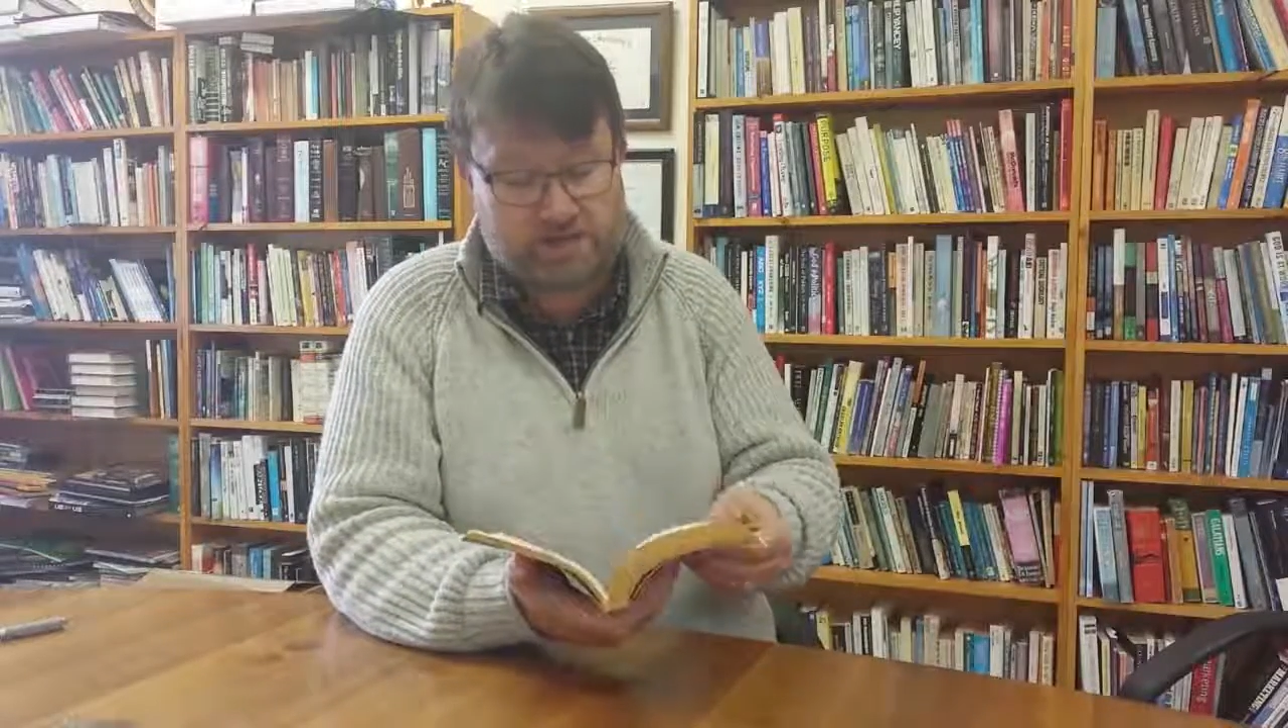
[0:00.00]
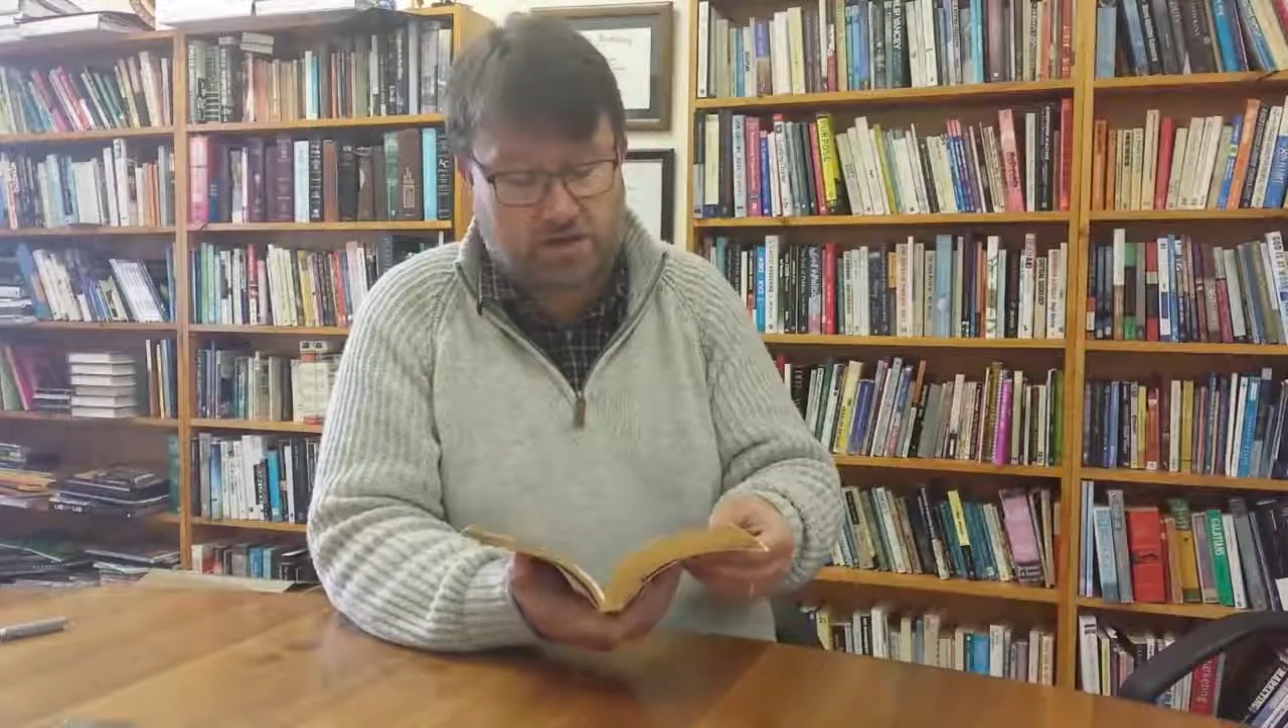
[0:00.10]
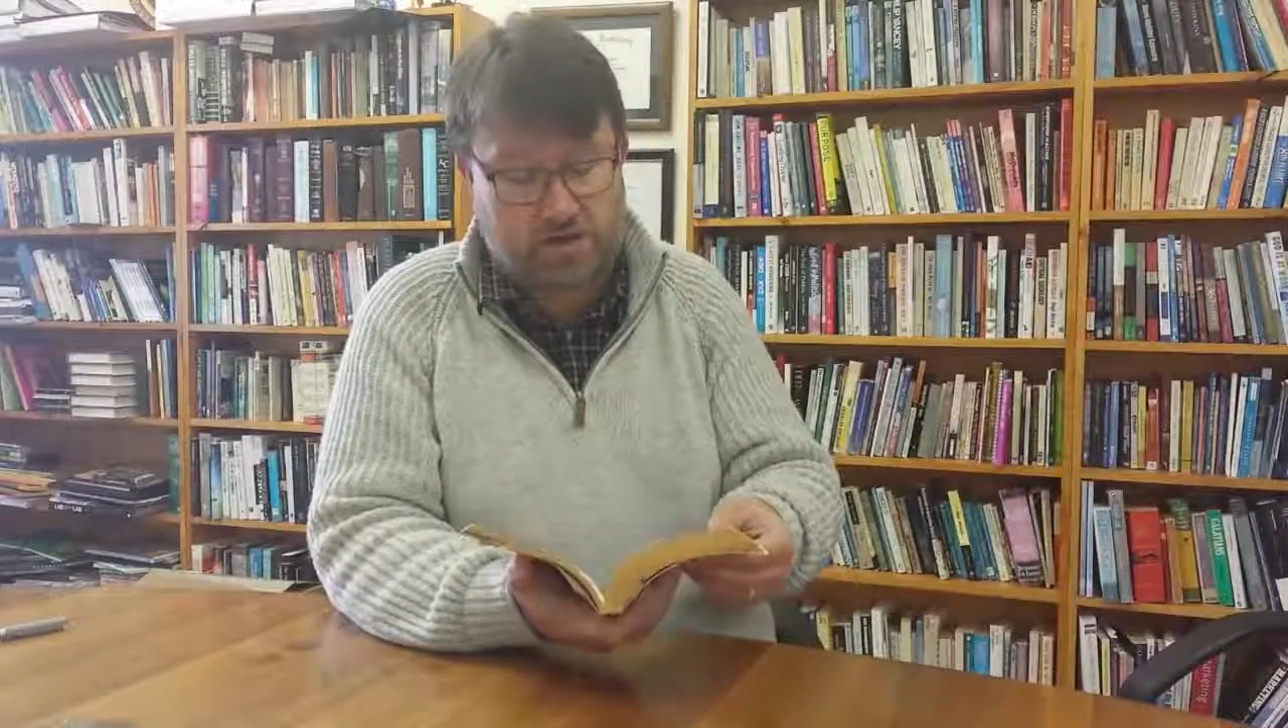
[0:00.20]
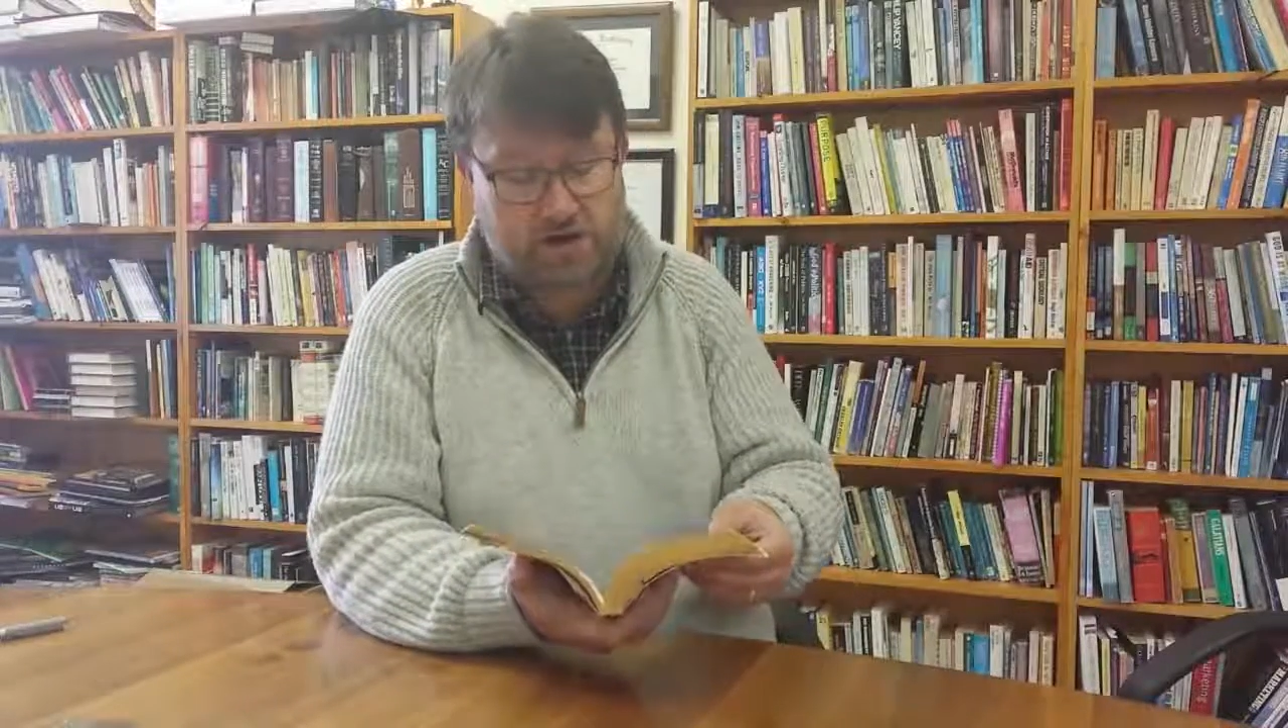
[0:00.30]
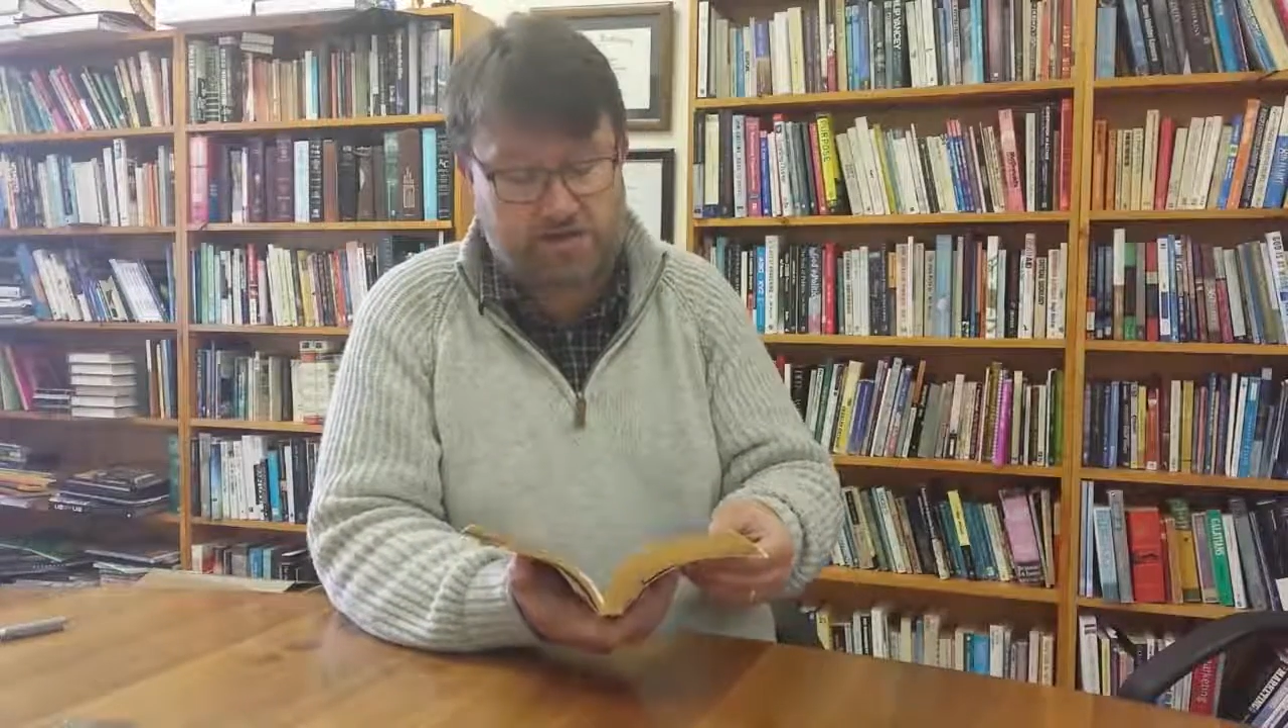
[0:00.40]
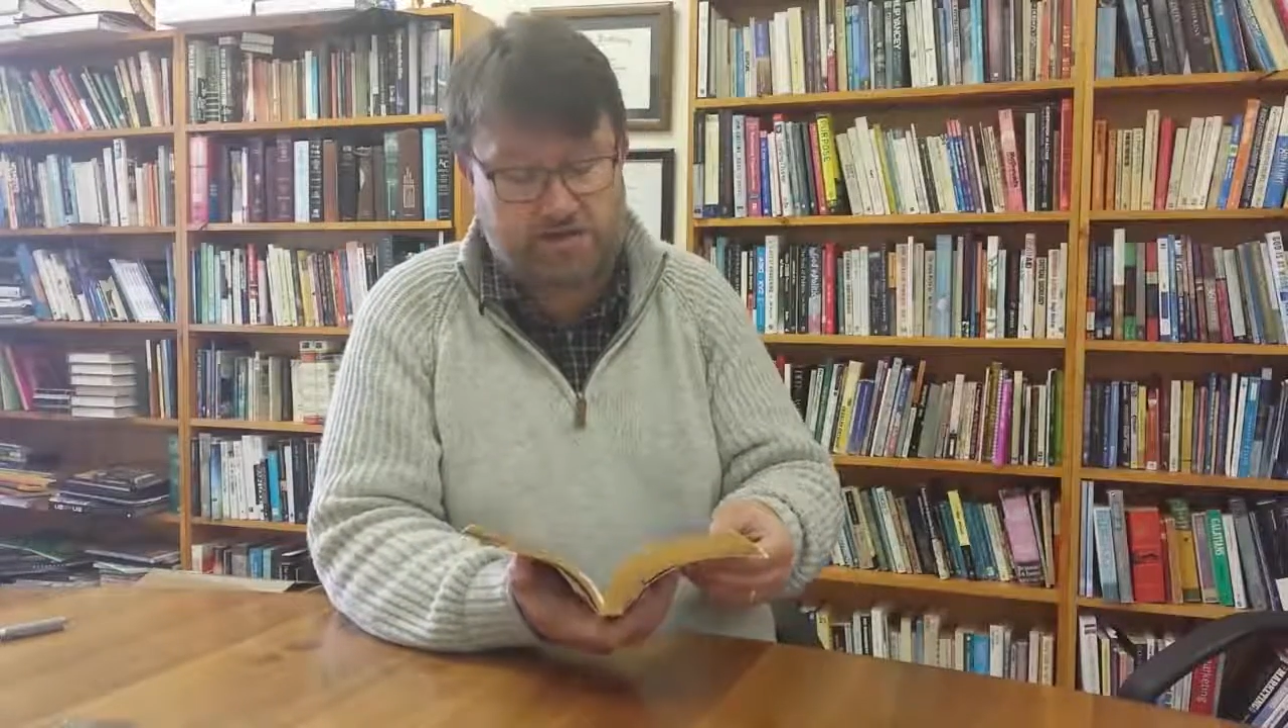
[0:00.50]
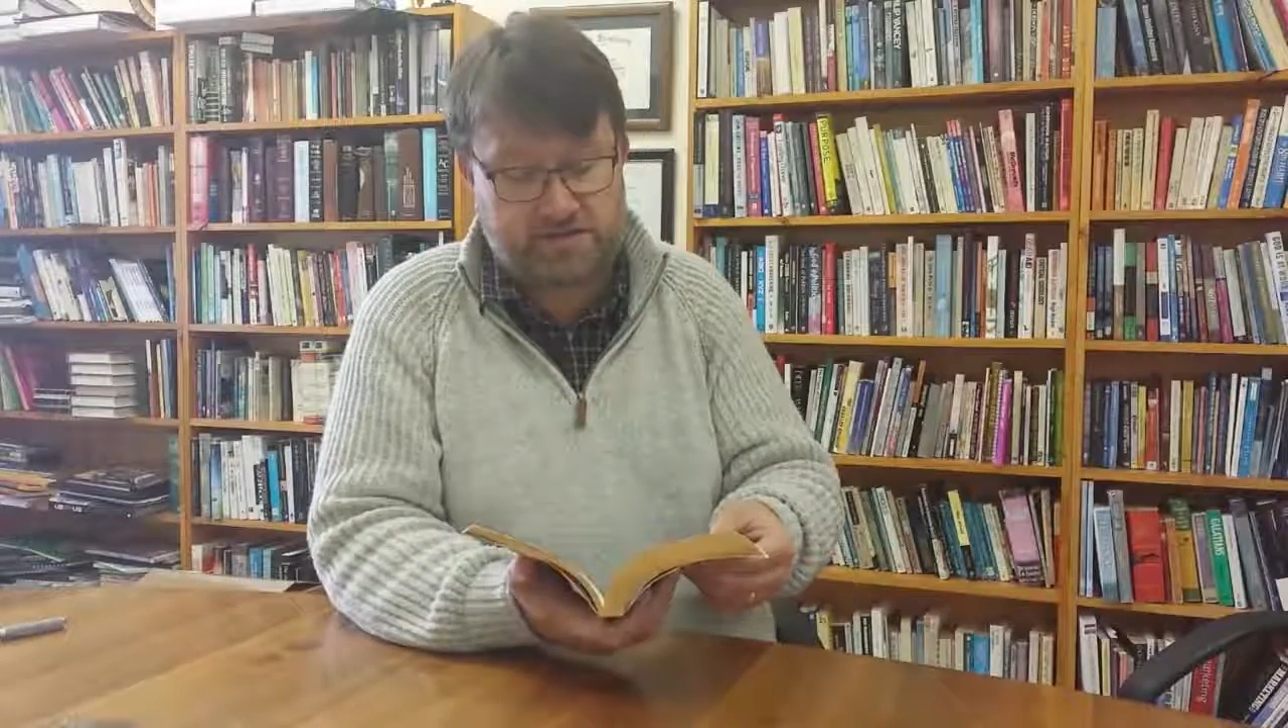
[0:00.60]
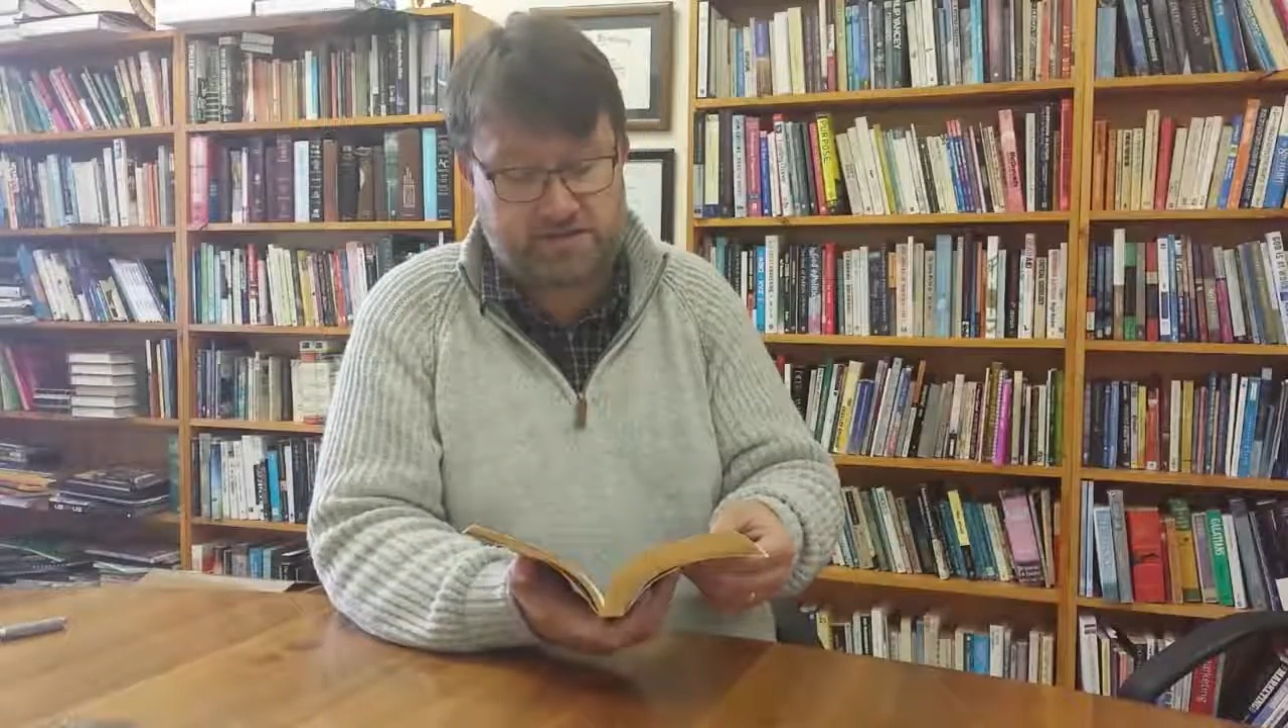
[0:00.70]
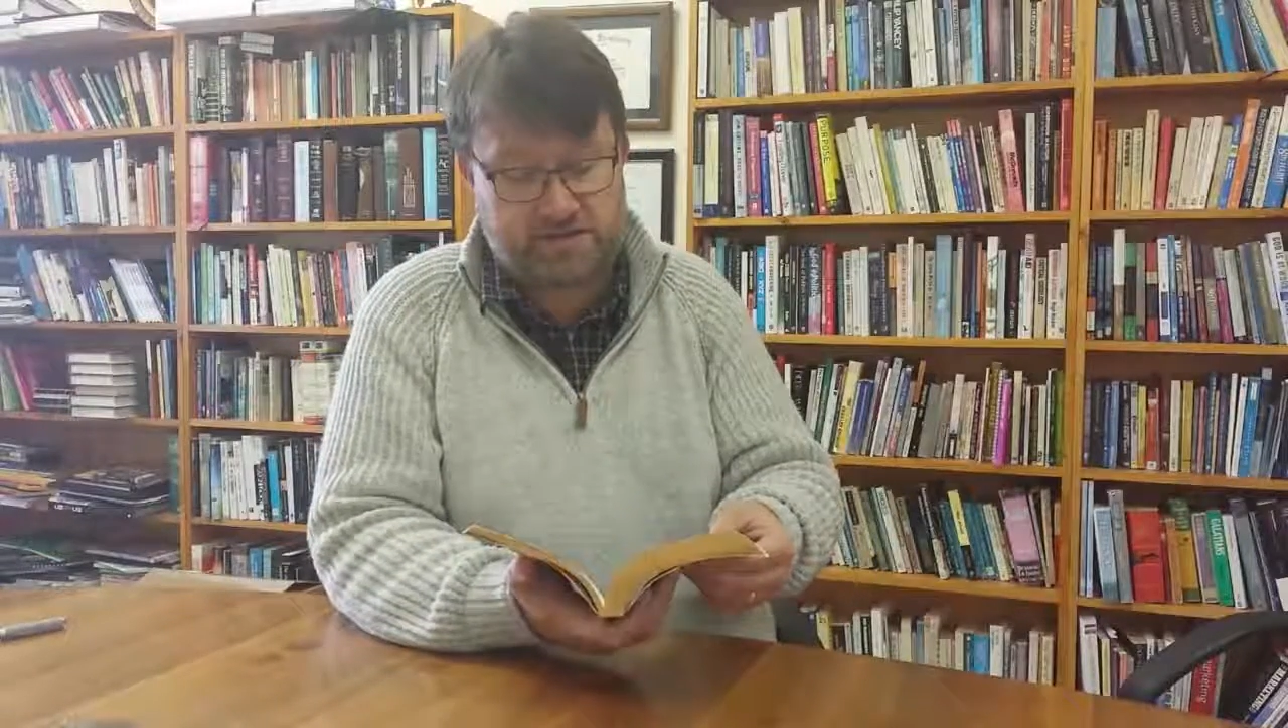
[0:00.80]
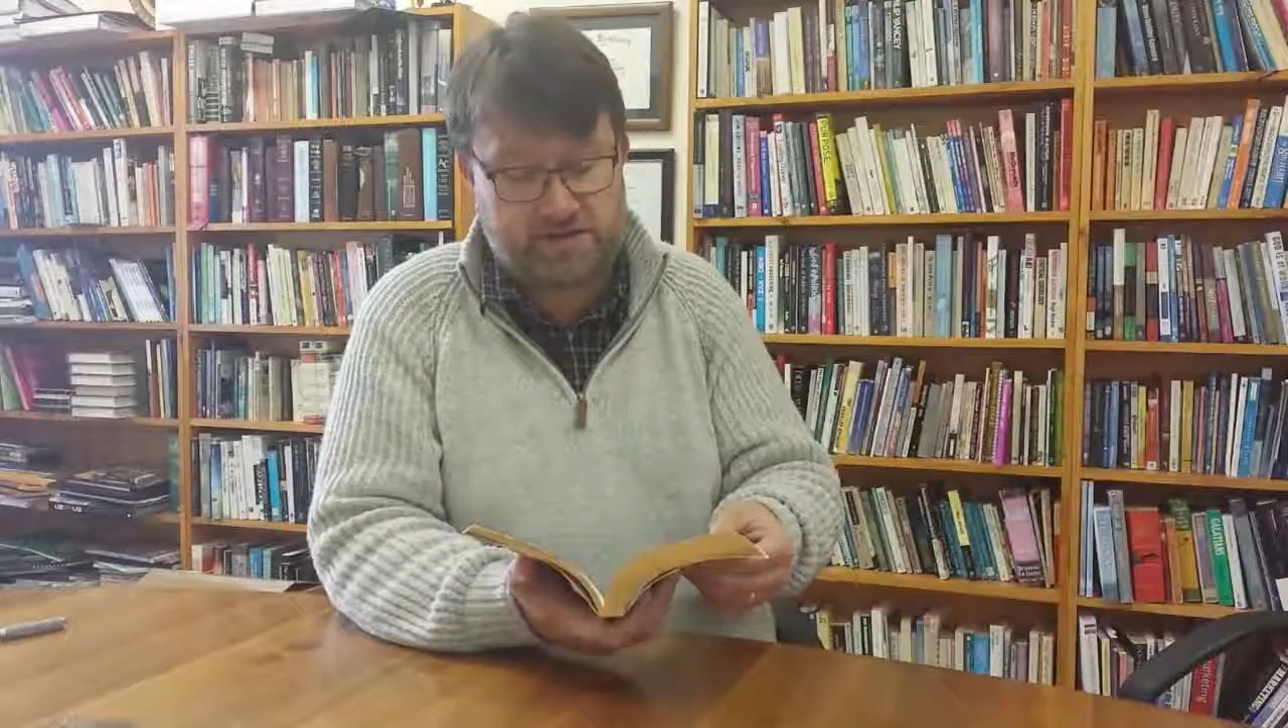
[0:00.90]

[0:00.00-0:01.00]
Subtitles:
quotes,